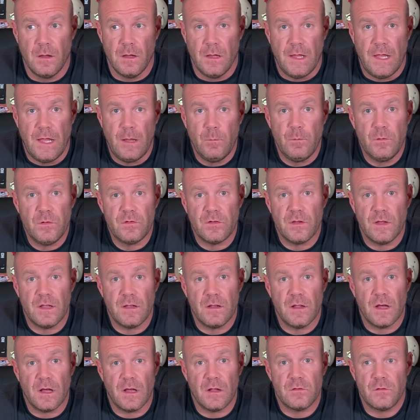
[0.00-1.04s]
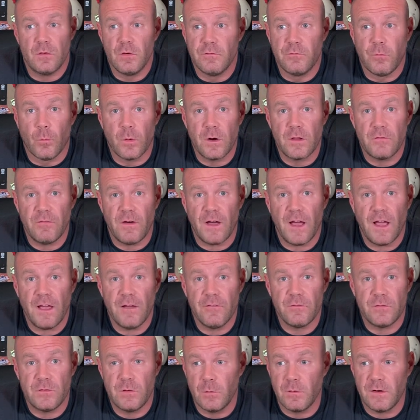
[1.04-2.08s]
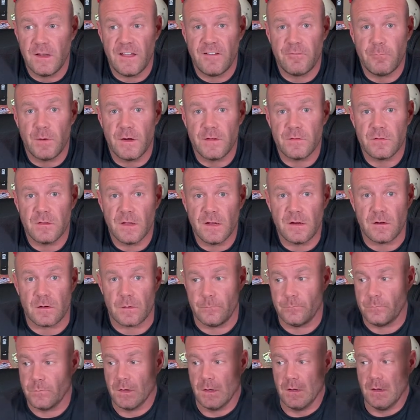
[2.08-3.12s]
he was at 245 2.5 months later.